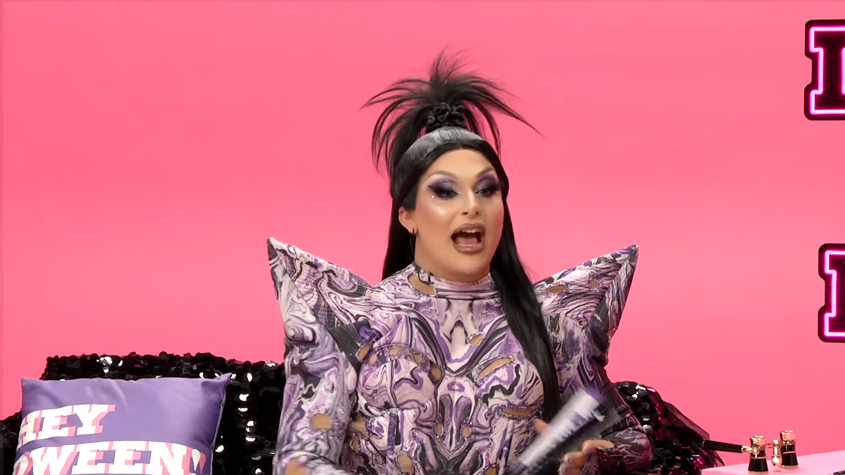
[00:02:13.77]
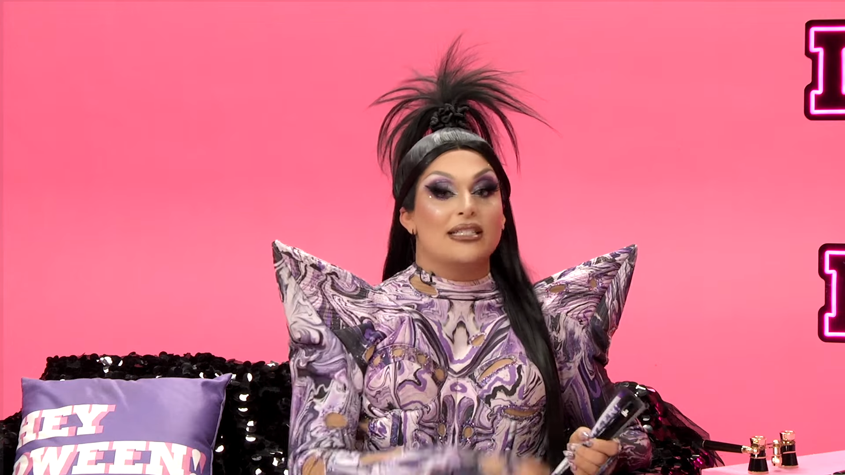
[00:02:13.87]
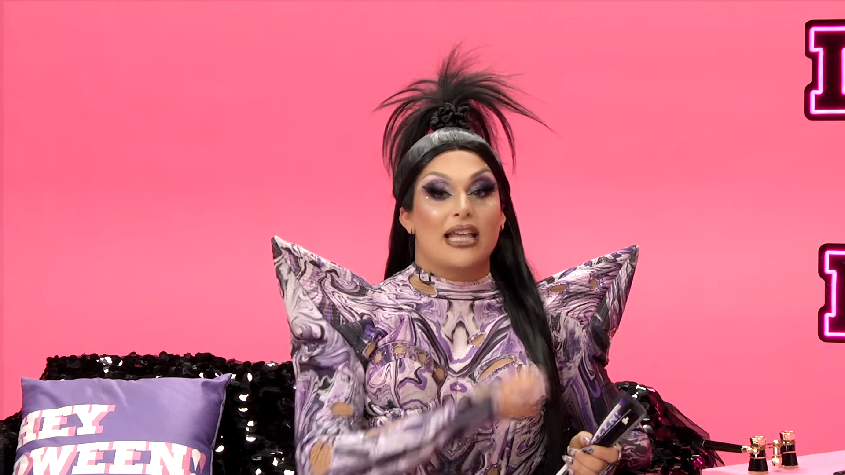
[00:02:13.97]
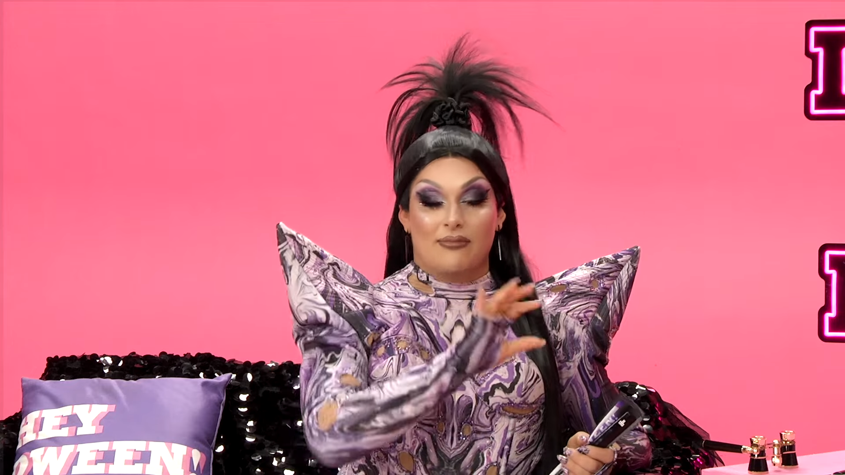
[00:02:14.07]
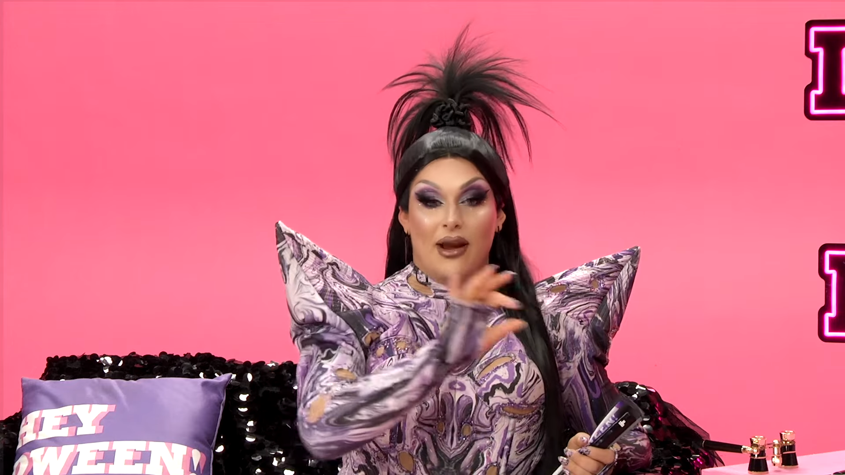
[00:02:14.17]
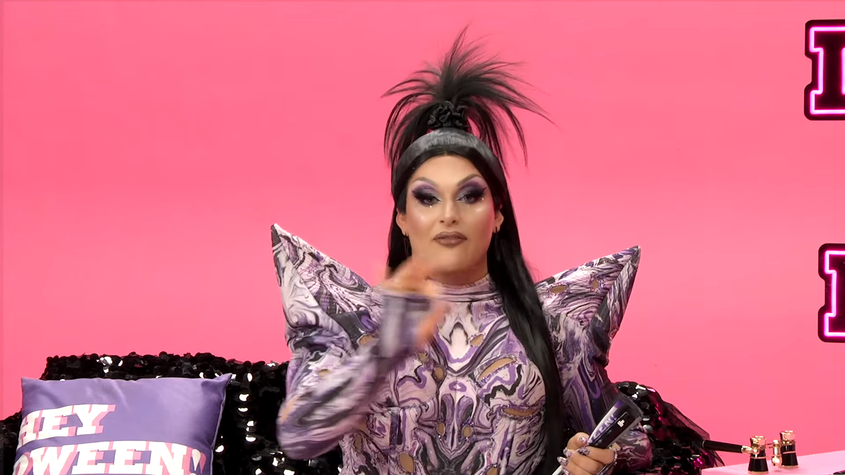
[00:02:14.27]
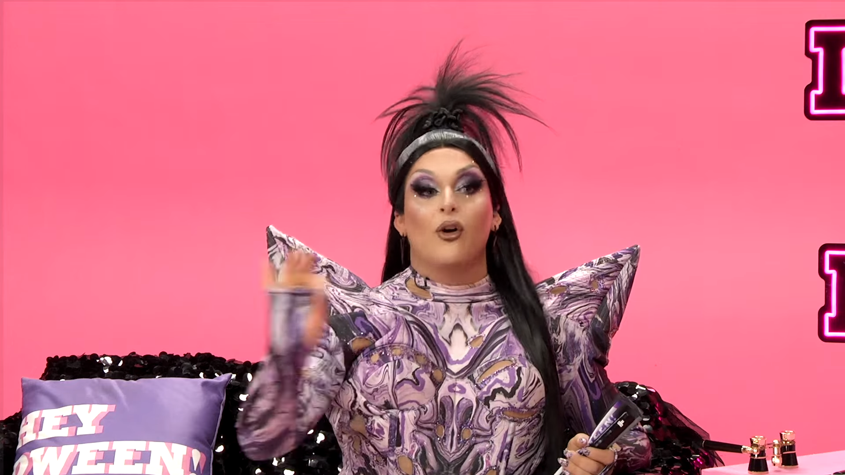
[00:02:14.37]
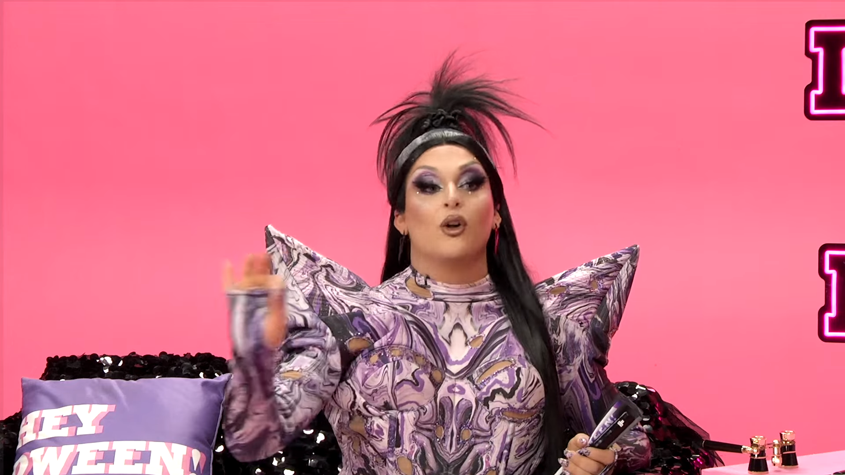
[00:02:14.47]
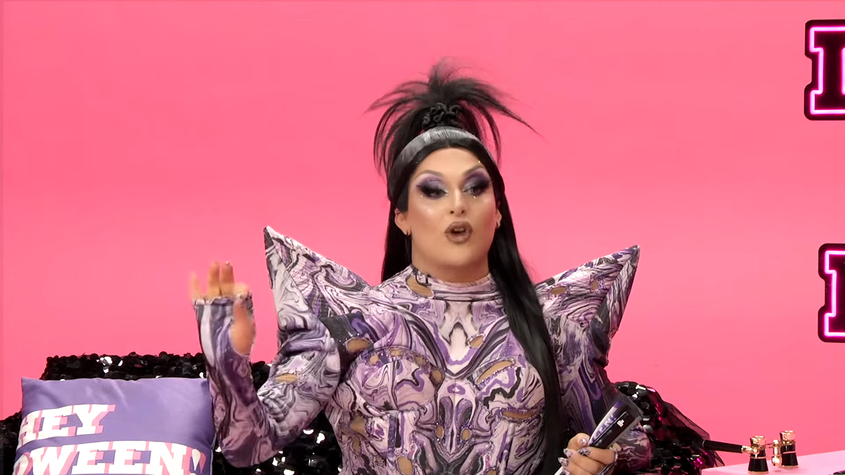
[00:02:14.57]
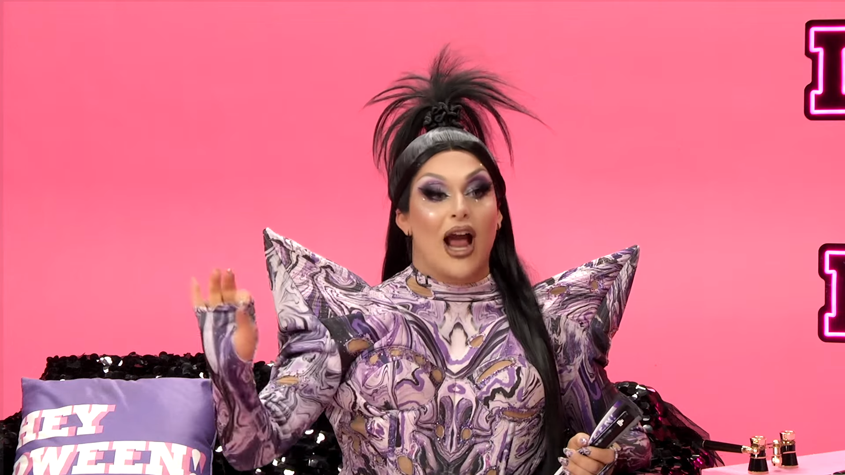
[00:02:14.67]
as like my
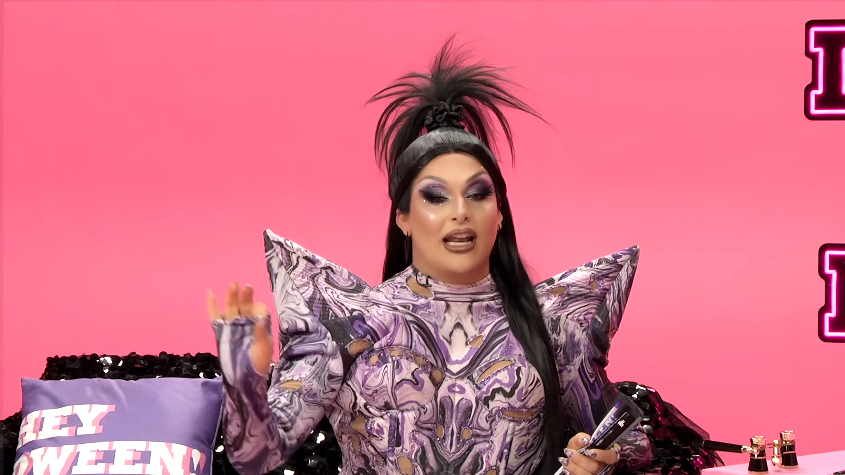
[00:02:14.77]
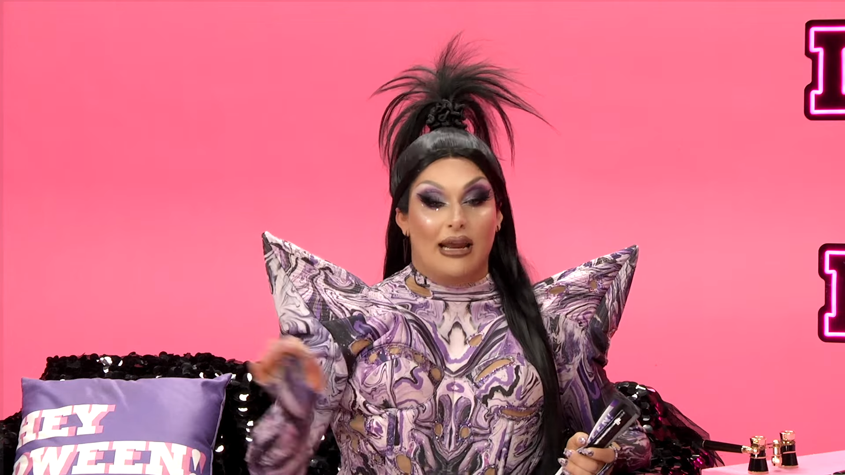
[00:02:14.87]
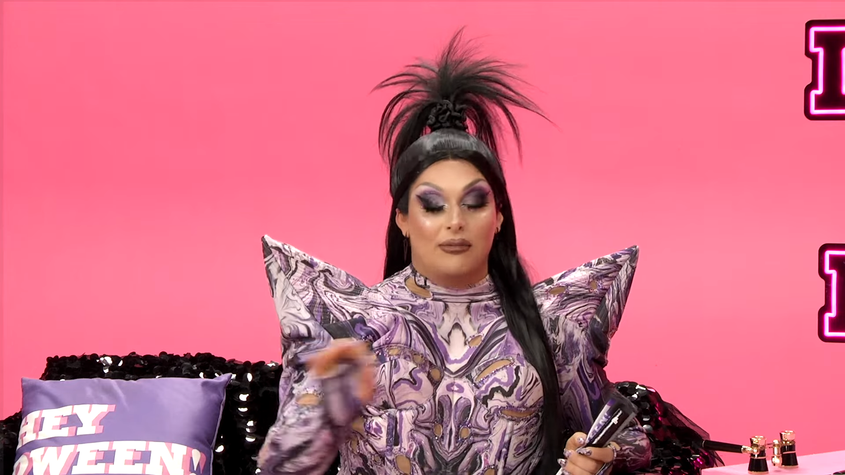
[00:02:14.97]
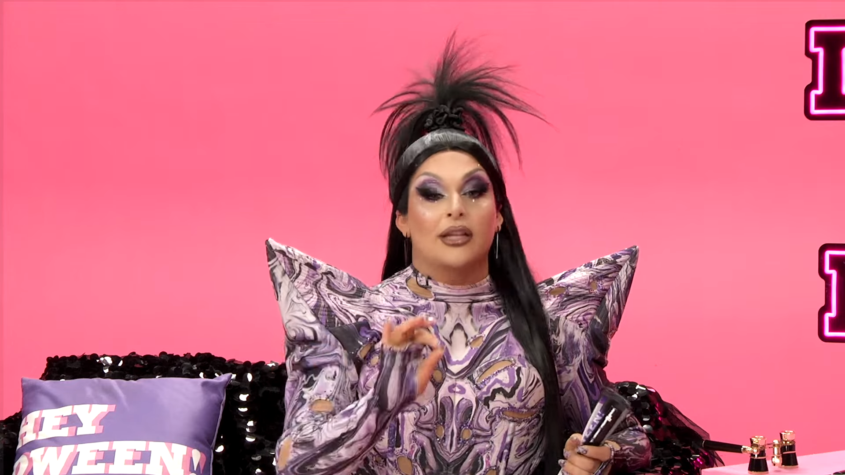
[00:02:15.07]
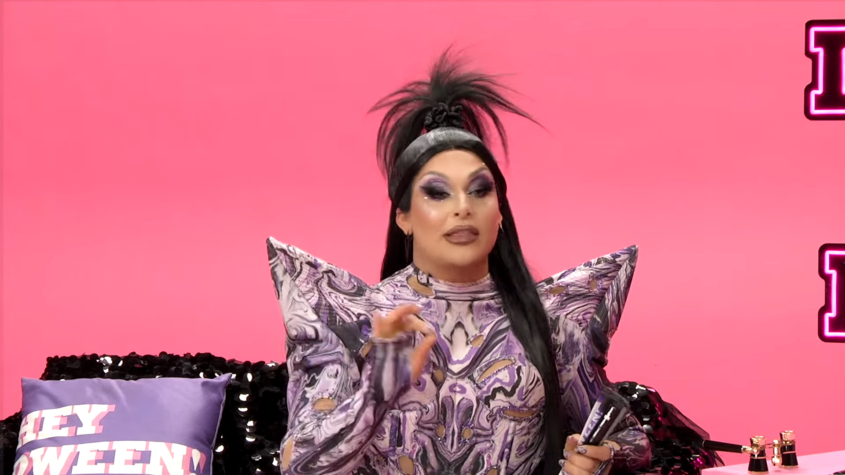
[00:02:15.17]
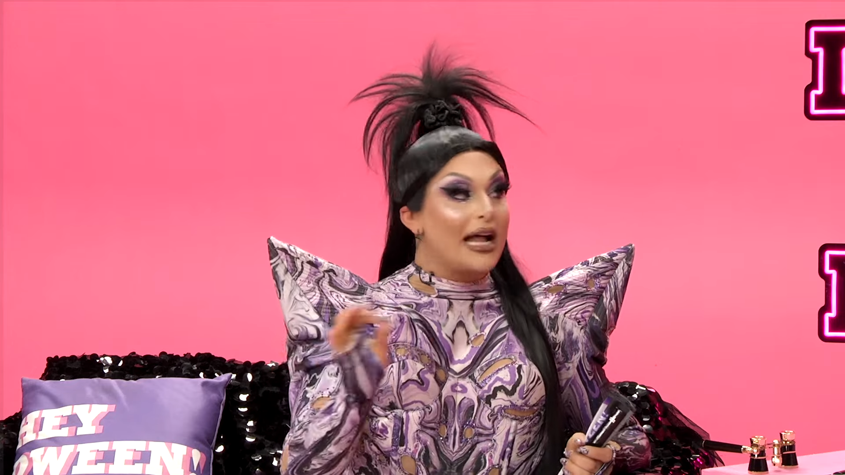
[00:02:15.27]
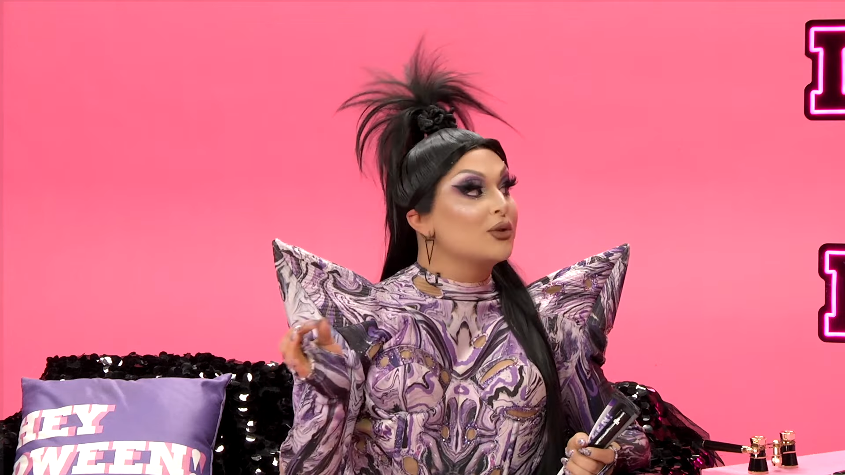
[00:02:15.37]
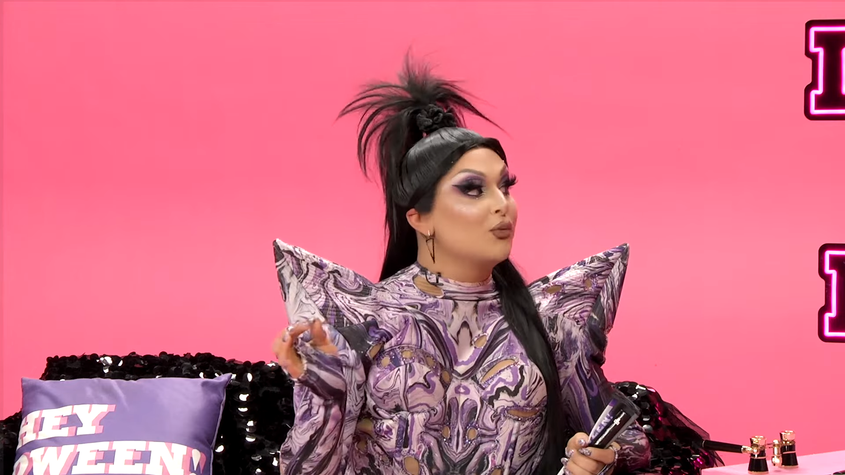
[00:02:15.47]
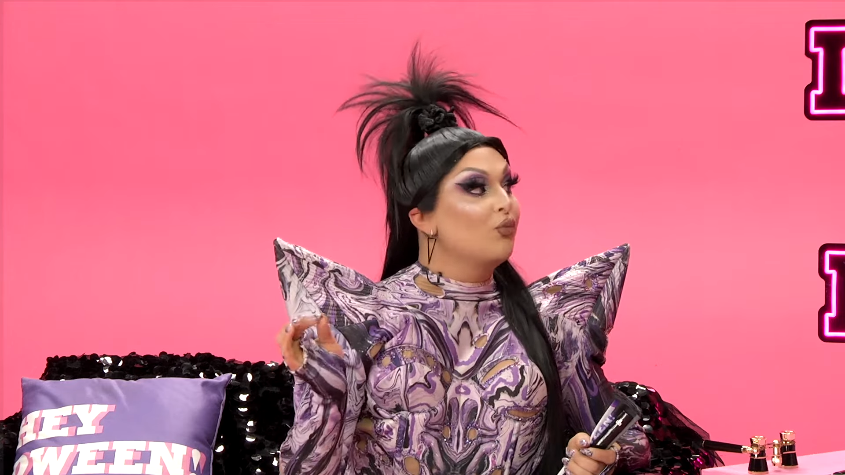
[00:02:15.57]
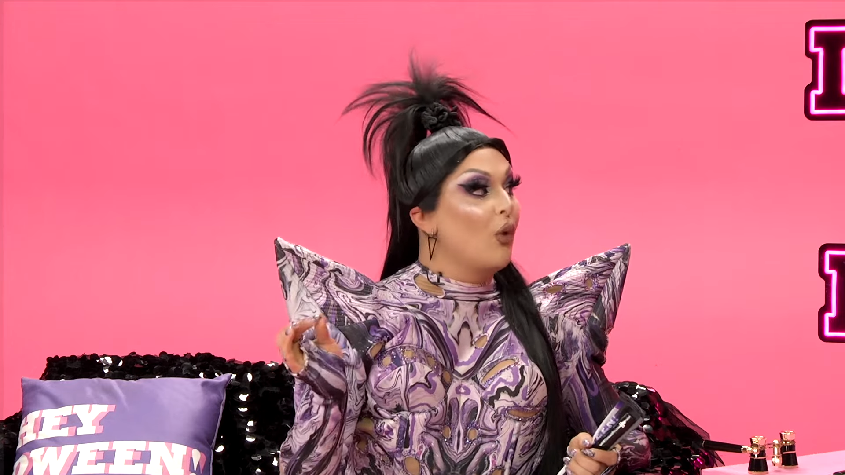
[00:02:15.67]
full drag name. Like
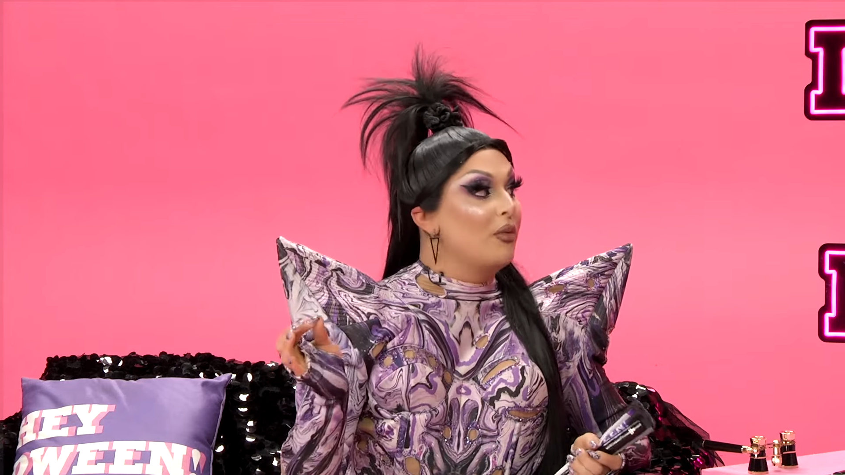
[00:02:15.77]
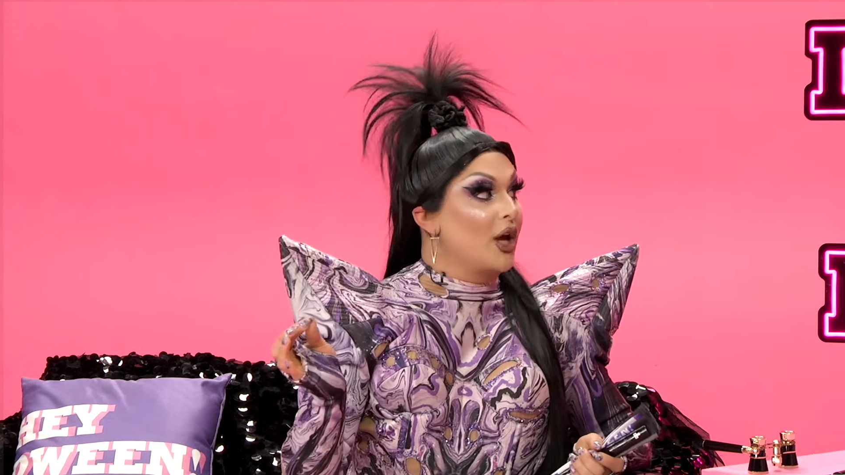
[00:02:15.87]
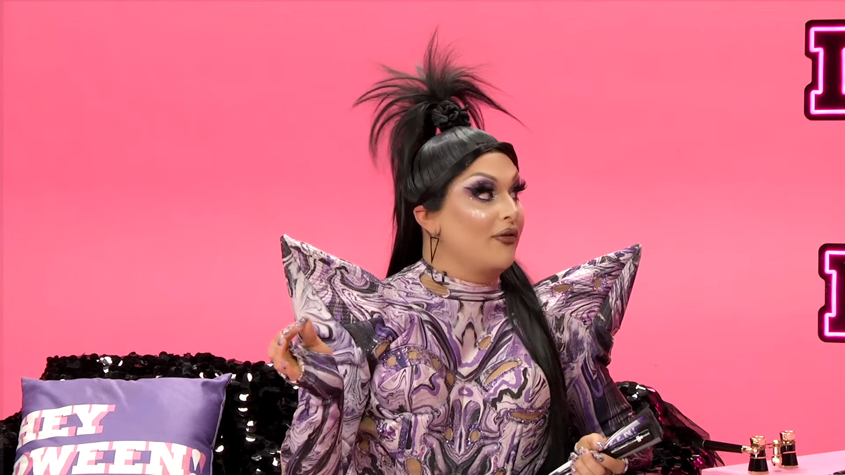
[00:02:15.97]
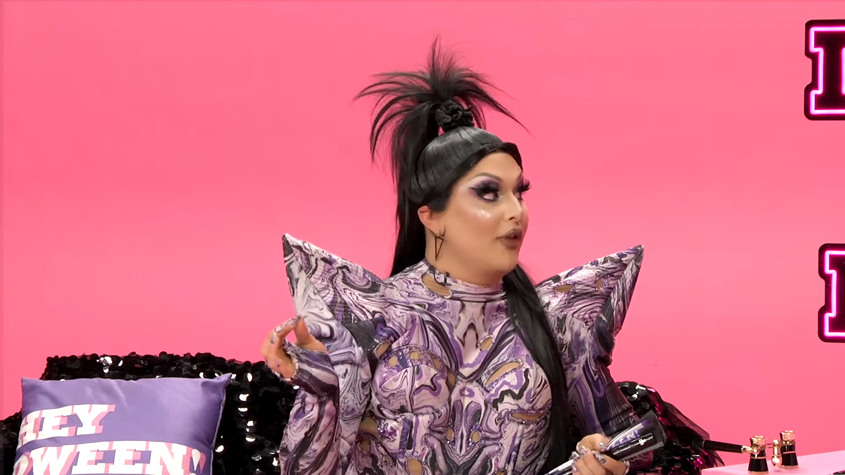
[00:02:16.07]
that's what was on